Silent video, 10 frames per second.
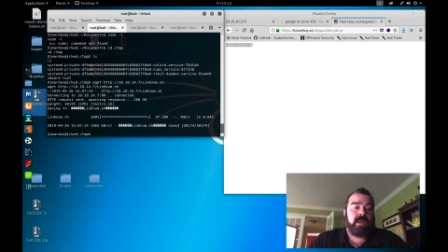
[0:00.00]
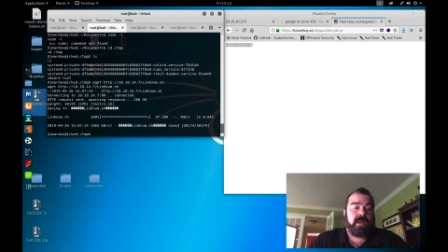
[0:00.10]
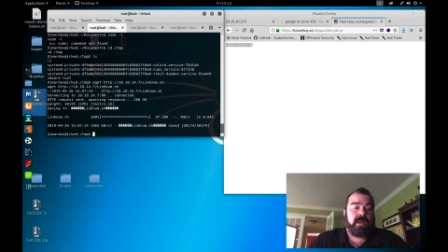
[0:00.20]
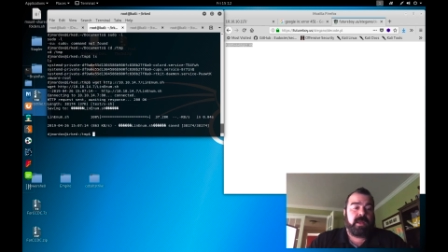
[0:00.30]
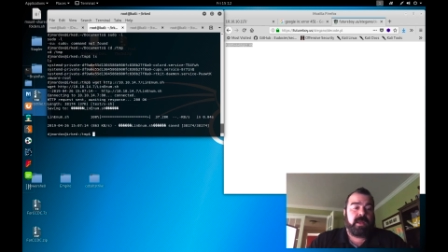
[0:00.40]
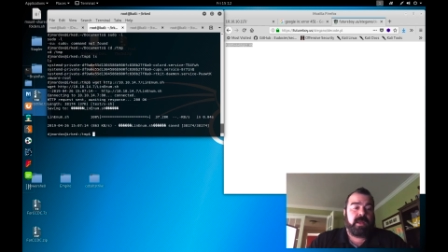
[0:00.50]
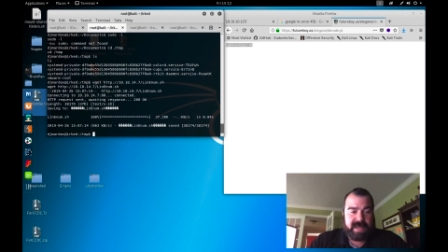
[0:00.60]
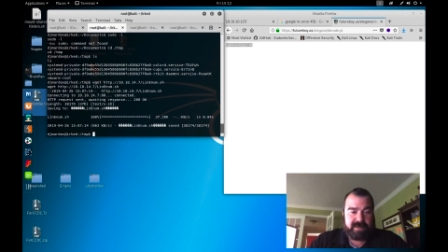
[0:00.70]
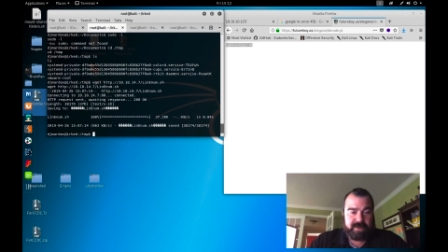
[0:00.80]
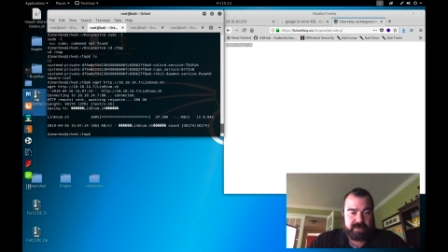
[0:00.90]
Now that we
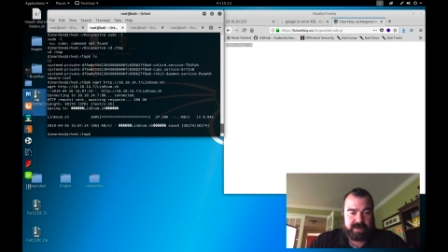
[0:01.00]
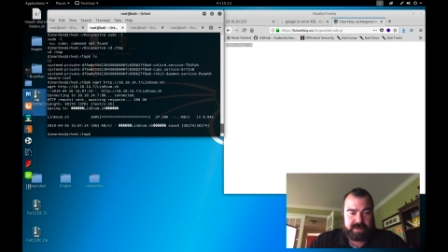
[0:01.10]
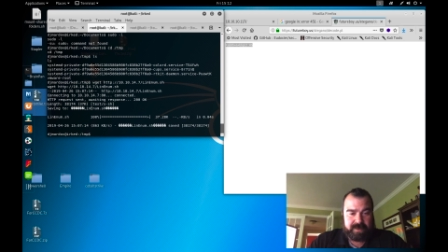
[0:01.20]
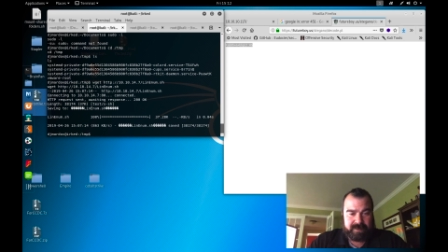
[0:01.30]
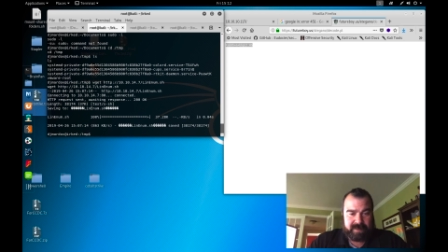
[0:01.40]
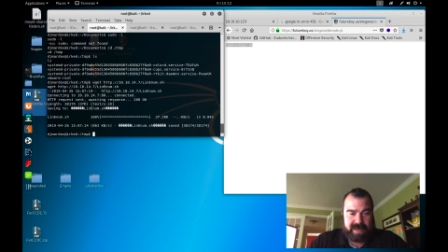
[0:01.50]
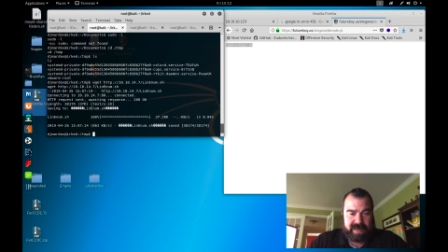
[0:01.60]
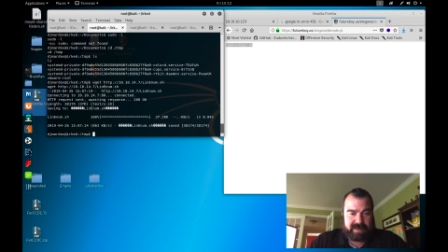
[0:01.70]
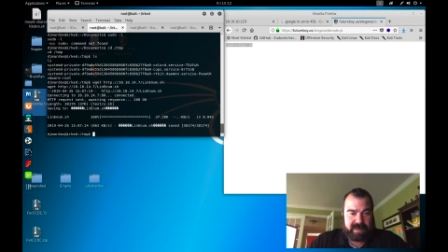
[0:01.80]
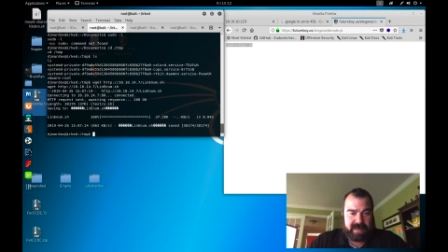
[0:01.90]
downloaded
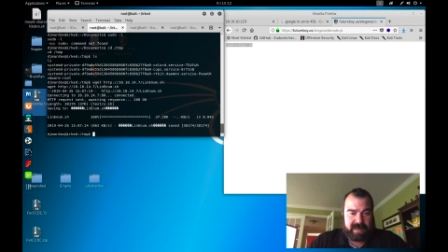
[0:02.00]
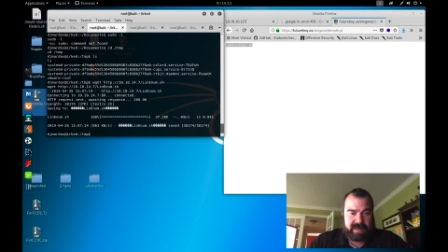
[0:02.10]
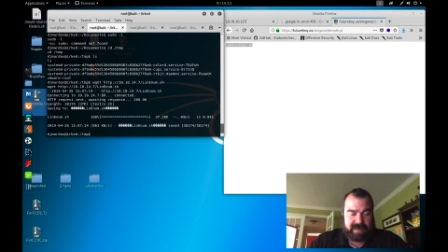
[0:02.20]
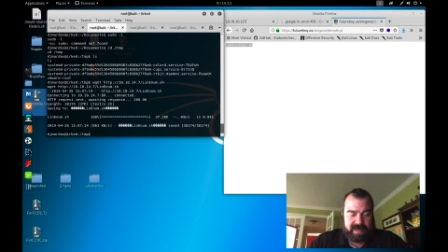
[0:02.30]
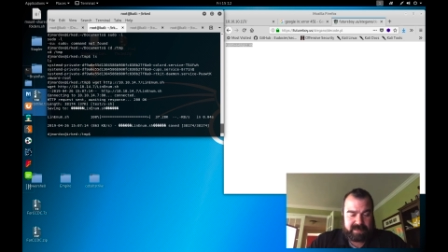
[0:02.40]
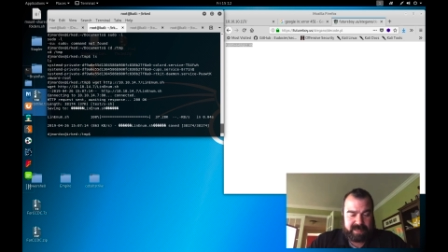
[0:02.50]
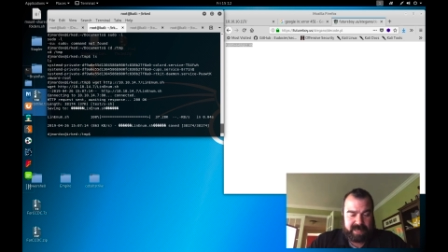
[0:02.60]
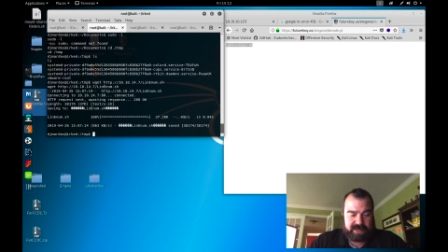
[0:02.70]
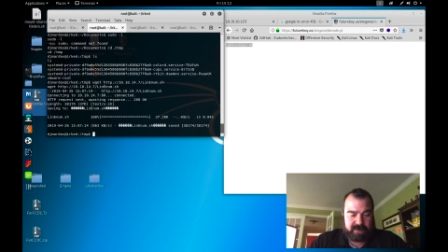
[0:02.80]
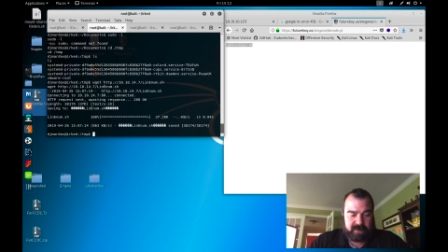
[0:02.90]

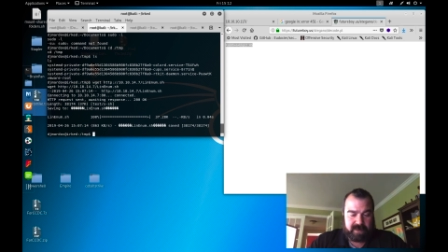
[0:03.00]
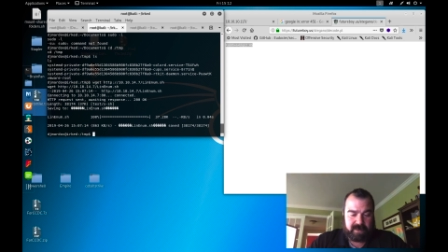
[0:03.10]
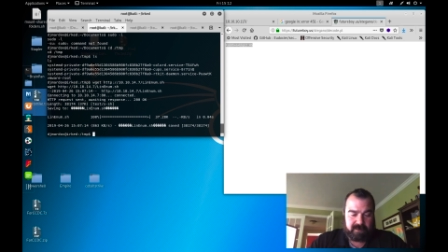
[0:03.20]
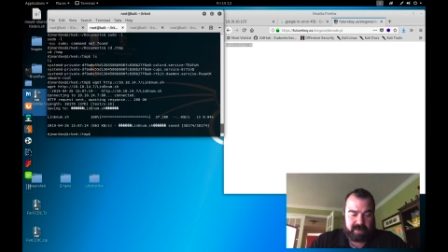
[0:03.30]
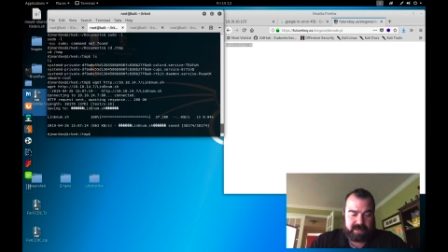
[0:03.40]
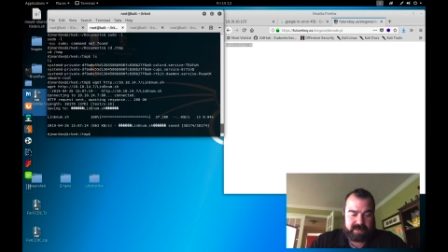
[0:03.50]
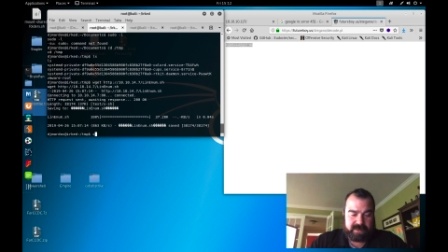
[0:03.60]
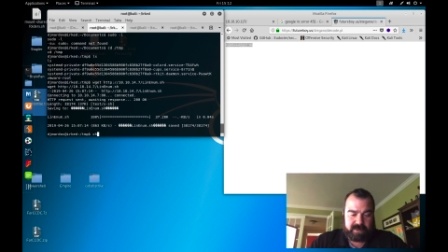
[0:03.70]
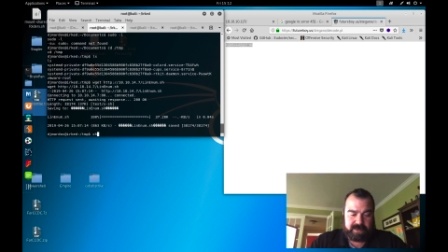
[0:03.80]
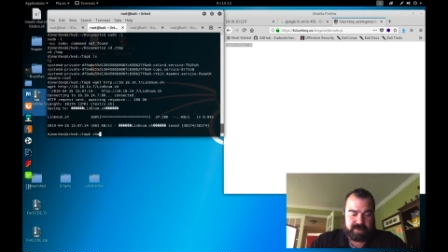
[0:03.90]
linenum.sh, we're going to run this.
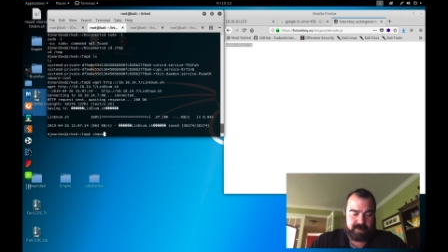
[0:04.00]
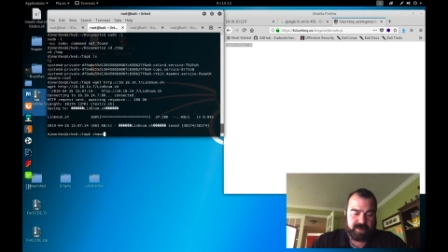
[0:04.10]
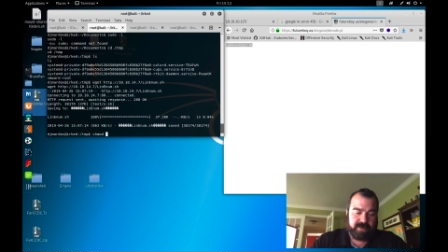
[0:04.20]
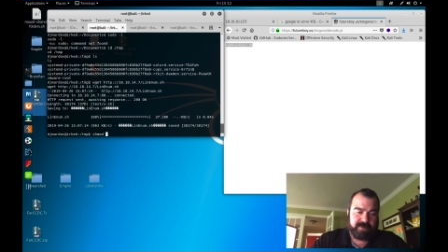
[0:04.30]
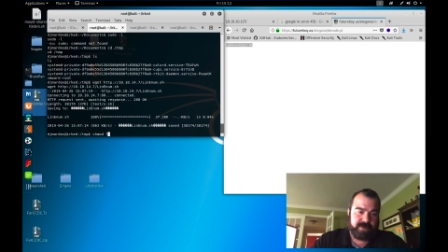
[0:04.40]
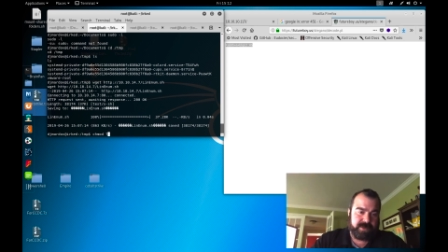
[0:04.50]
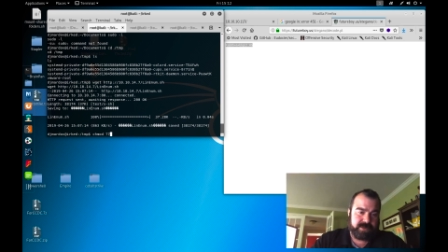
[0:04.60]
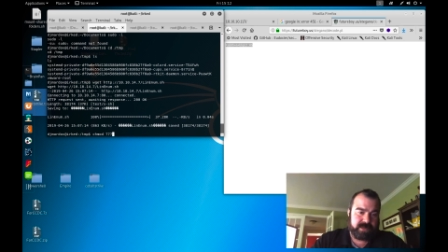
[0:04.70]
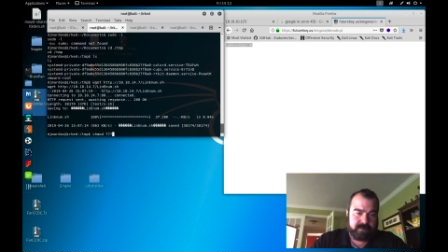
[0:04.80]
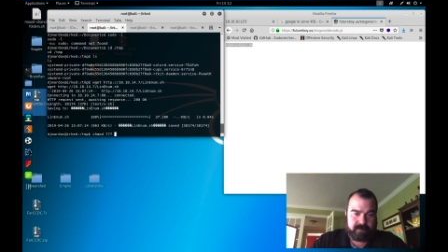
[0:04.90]
I'm going to mode first.